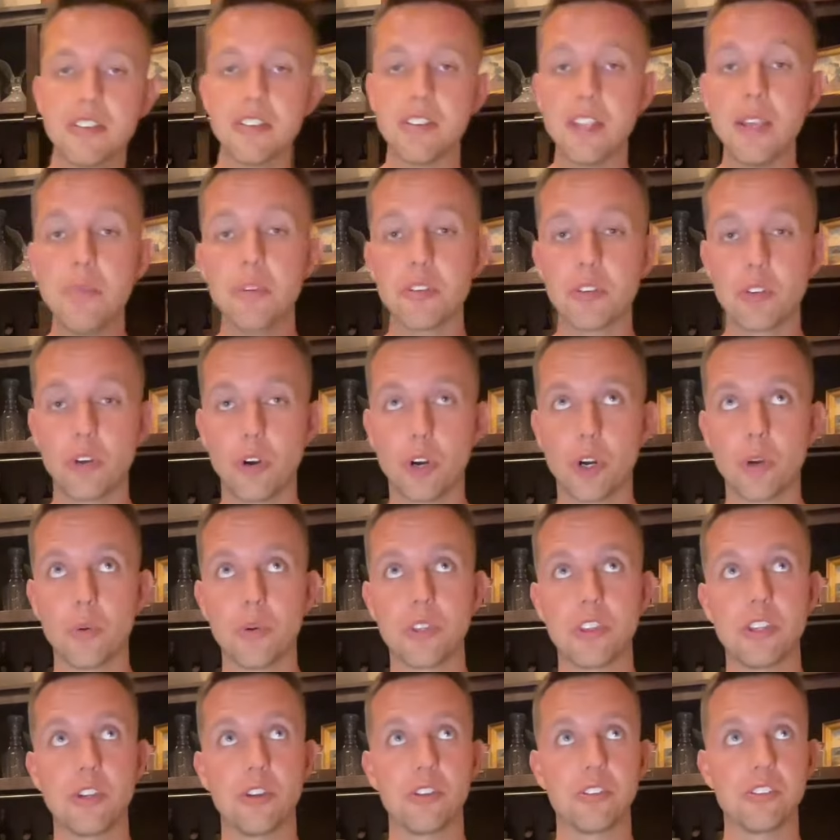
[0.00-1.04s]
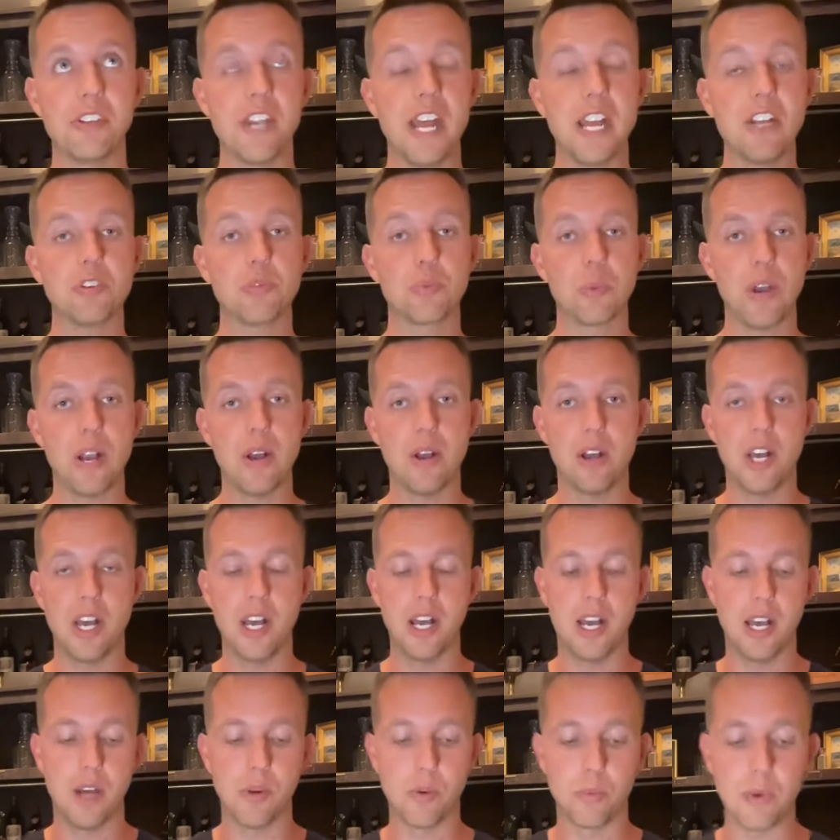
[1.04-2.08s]
the same store with those nice
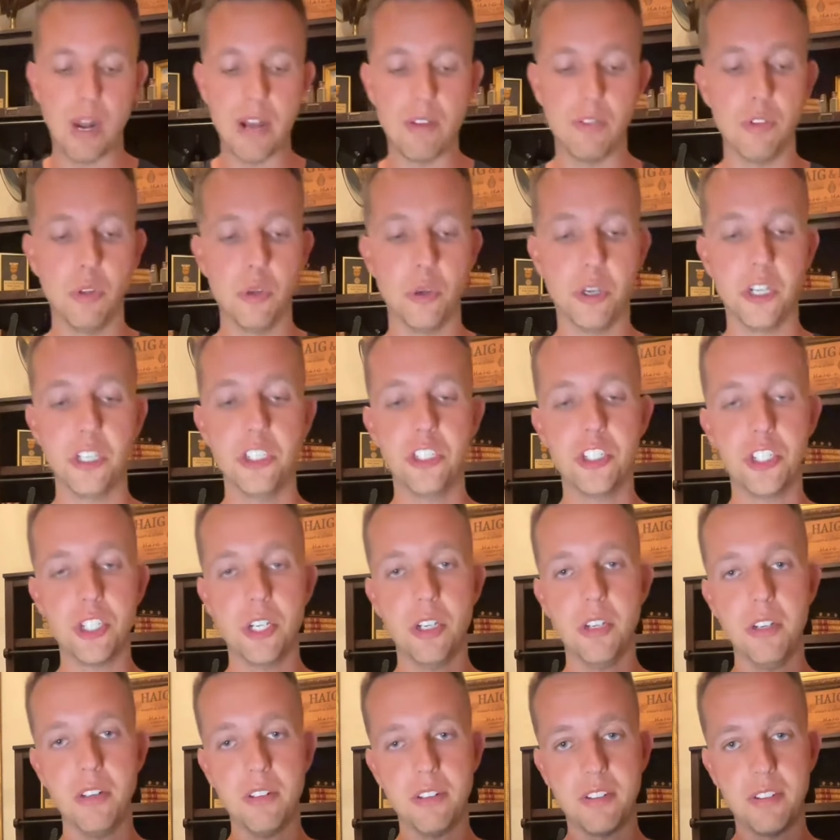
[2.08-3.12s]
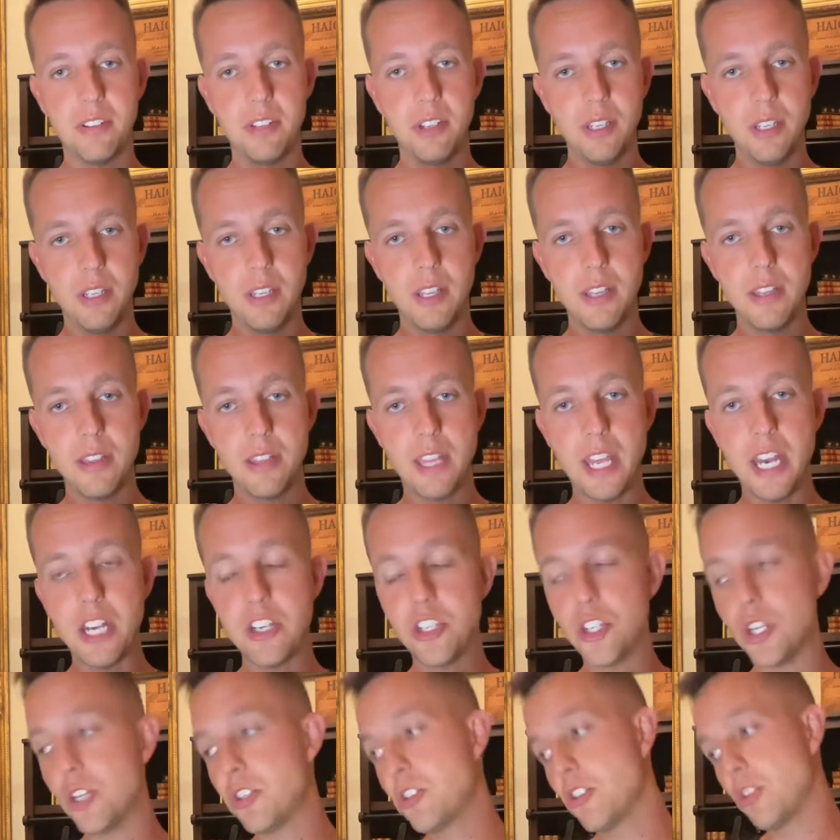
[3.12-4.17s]
Ralph Lauren shirts that I
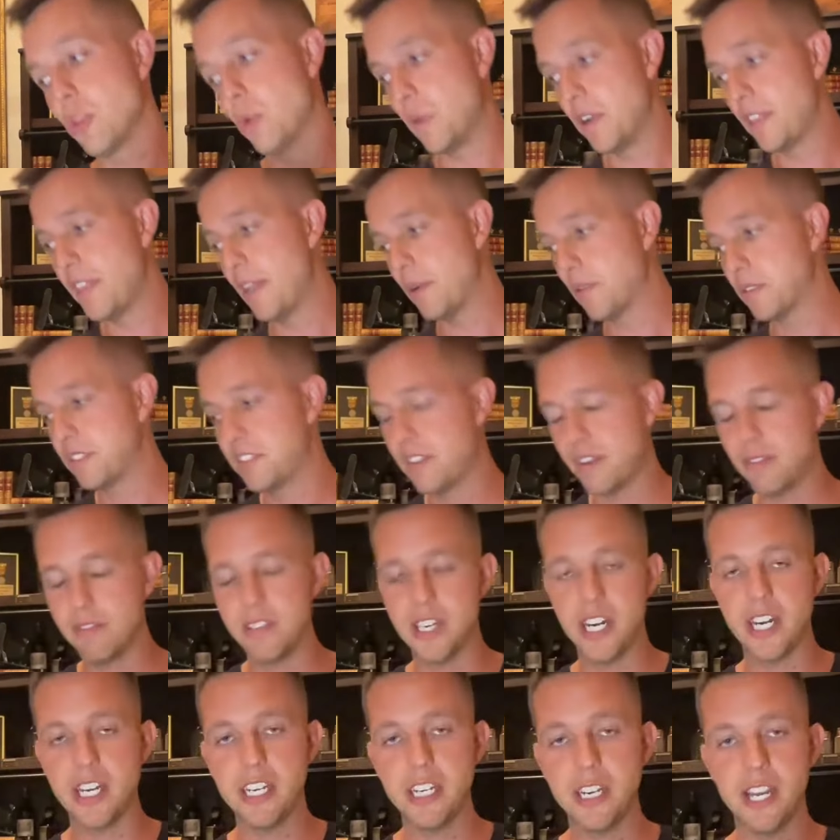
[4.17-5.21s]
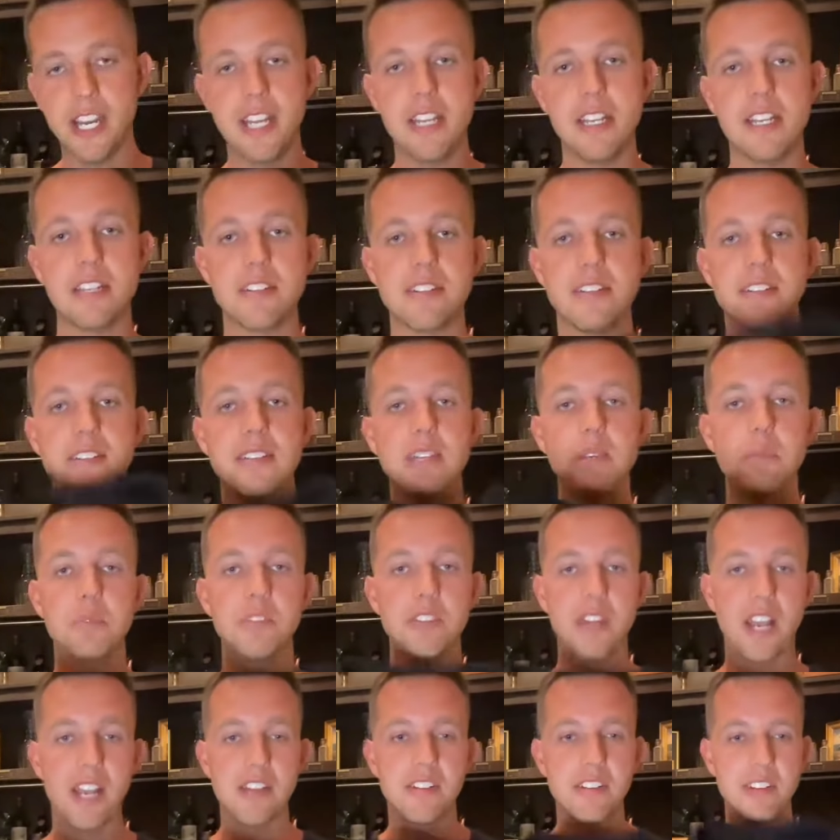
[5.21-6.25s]
showed you, the one that was $7.99. It's the same
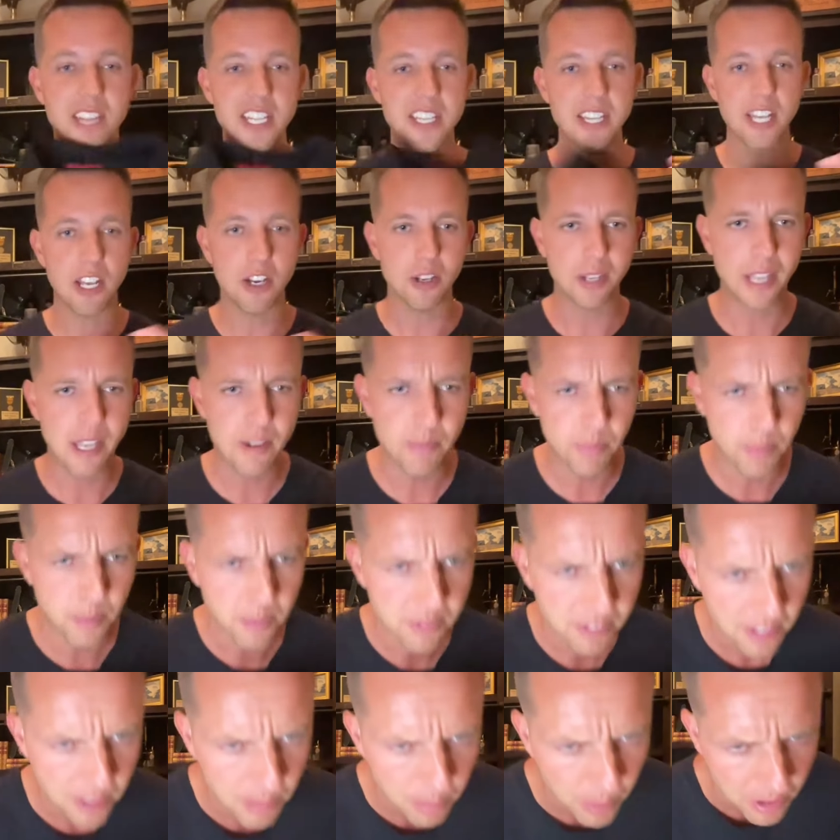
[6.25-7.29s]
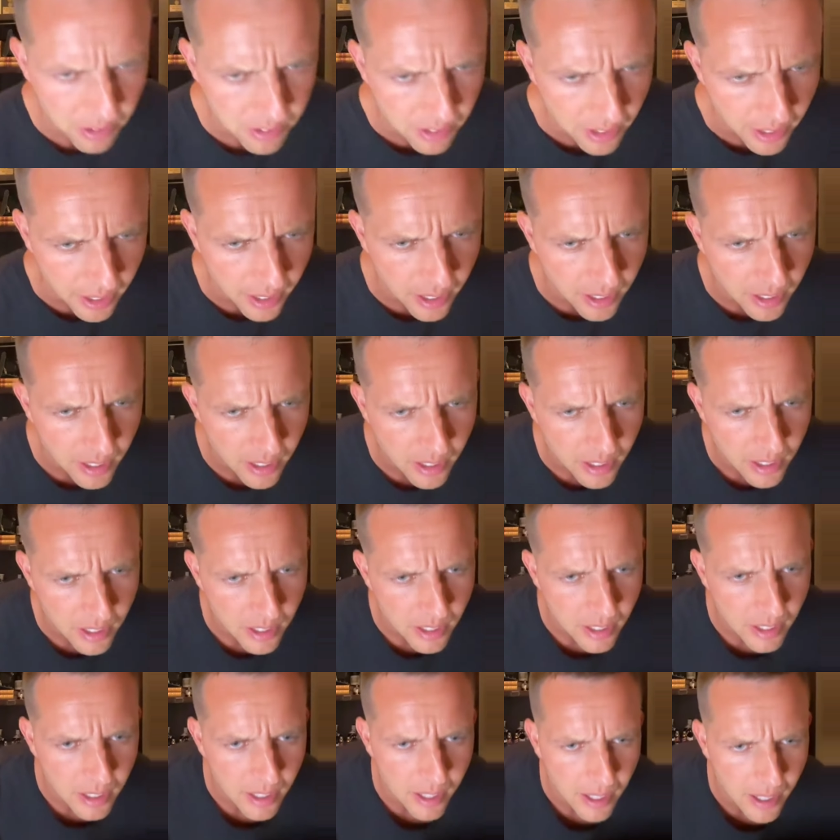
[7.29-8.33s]
size. I think they all came from the same person.
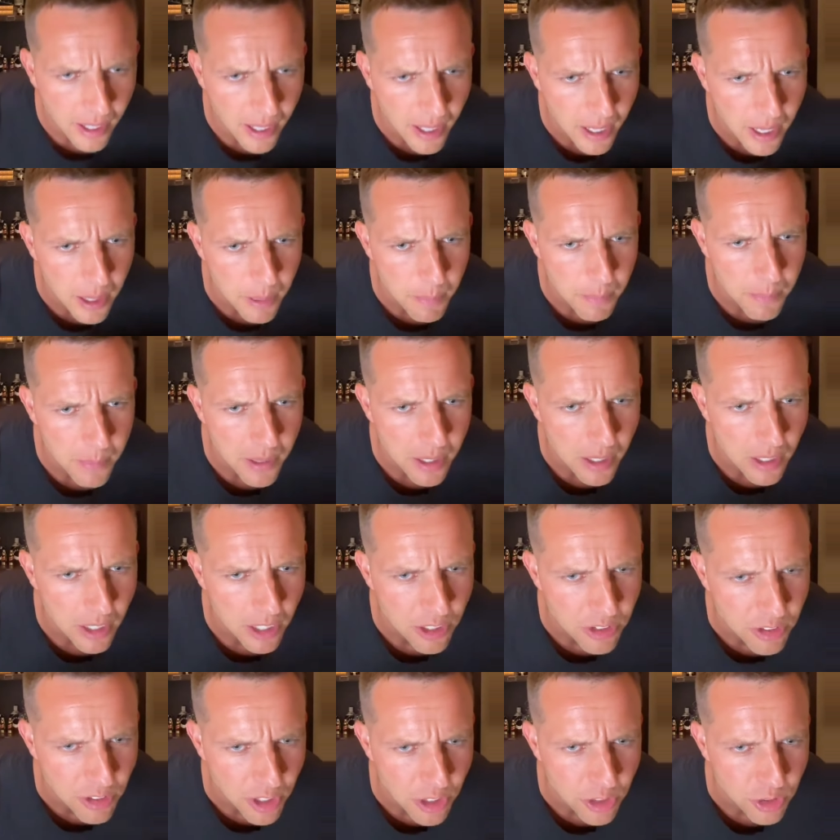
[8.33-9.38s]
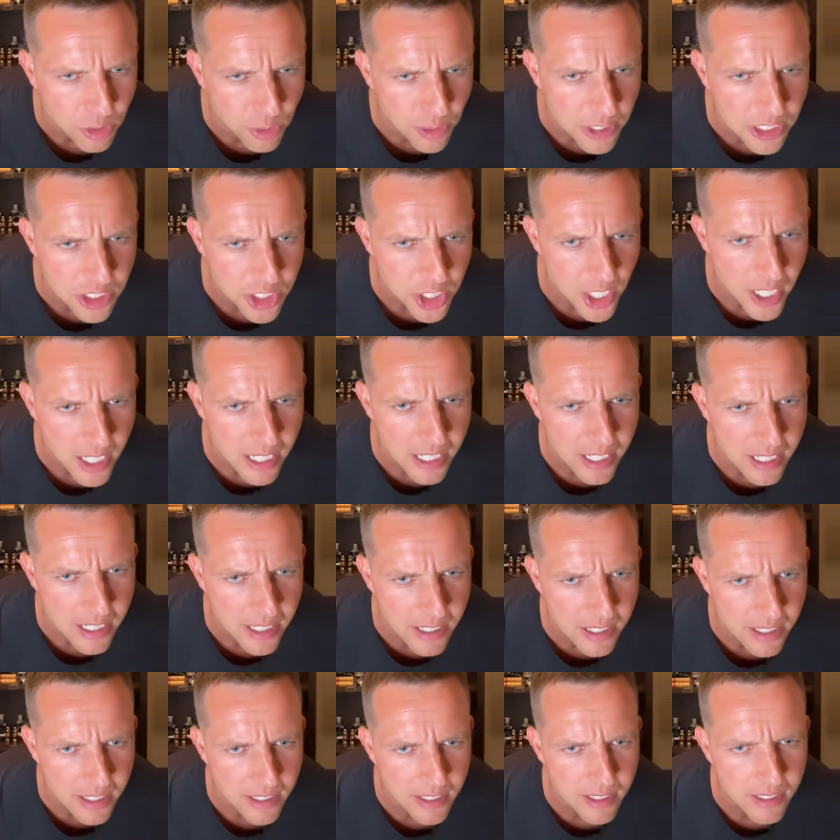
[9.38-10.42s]
Let's go screenshot
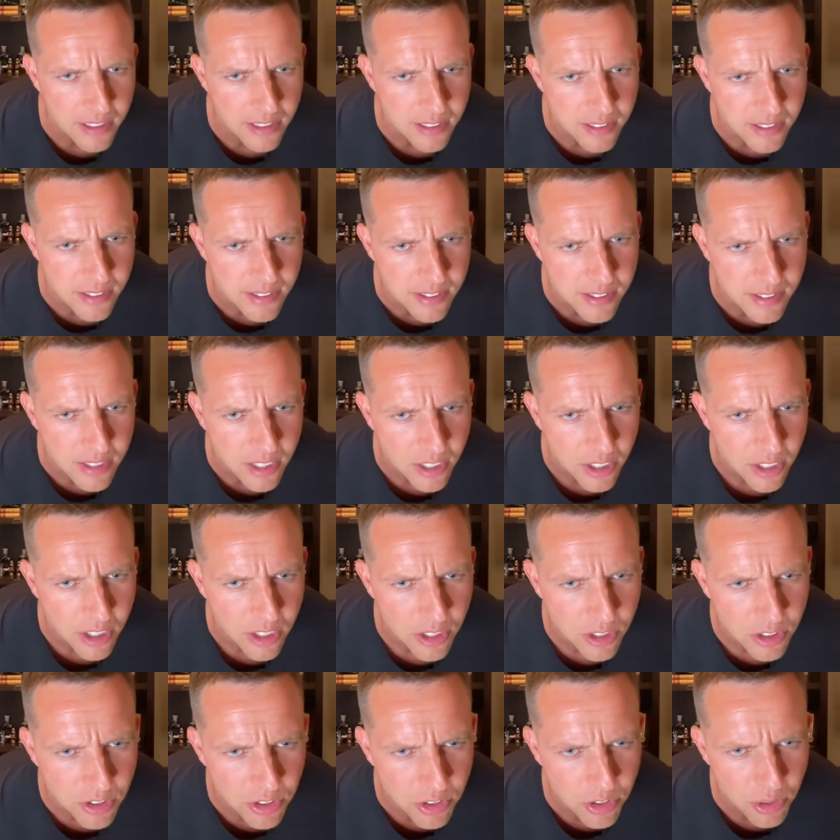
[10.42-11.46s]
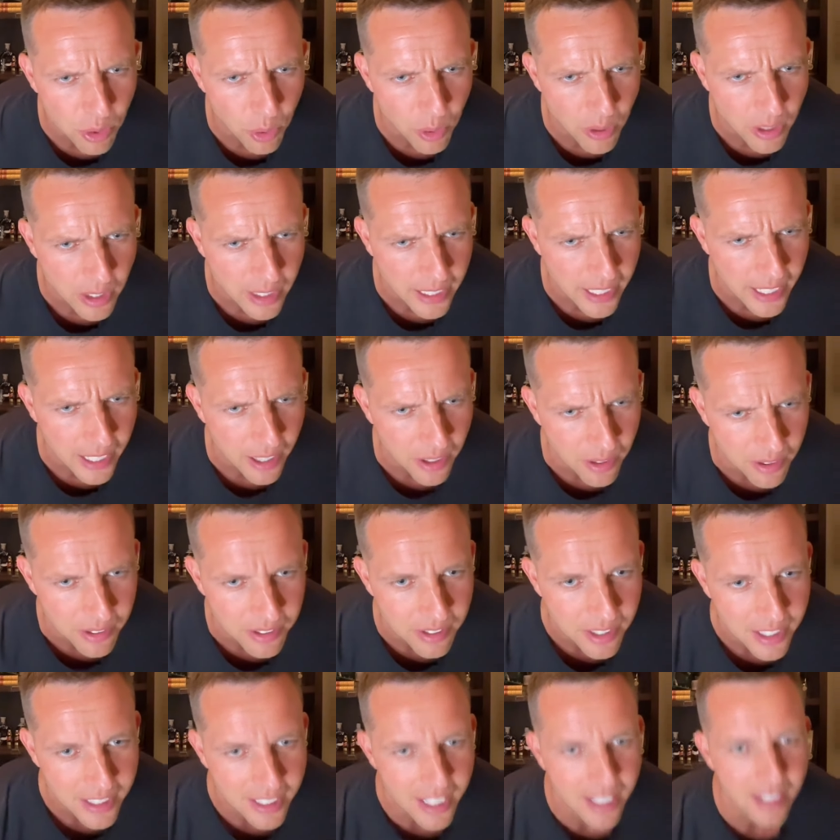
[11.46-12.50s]
his store
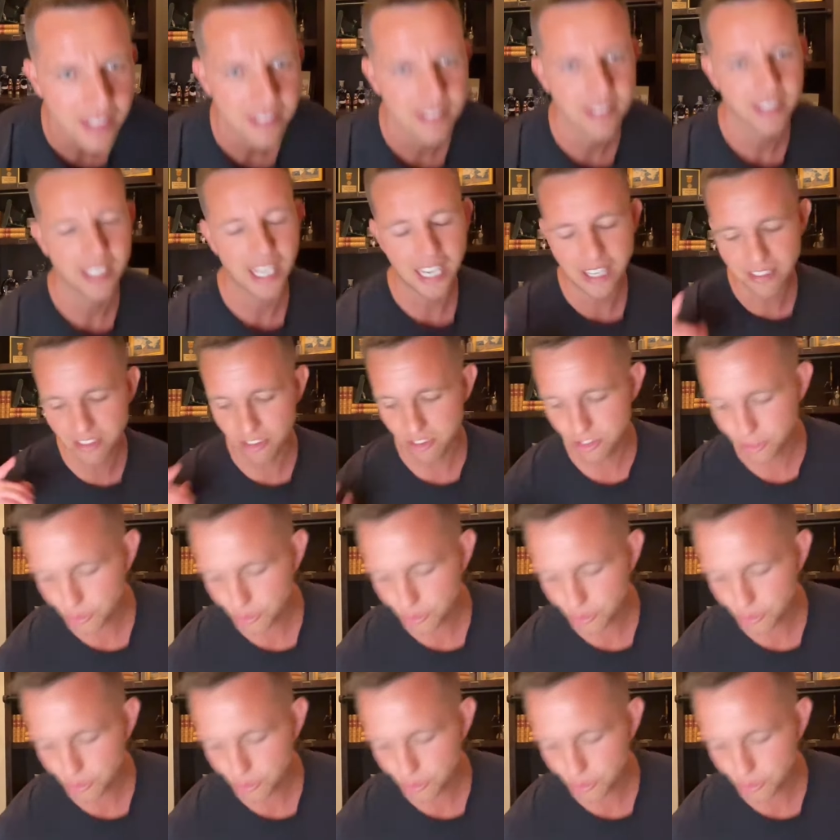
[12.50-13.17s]
count. Yes, Casey,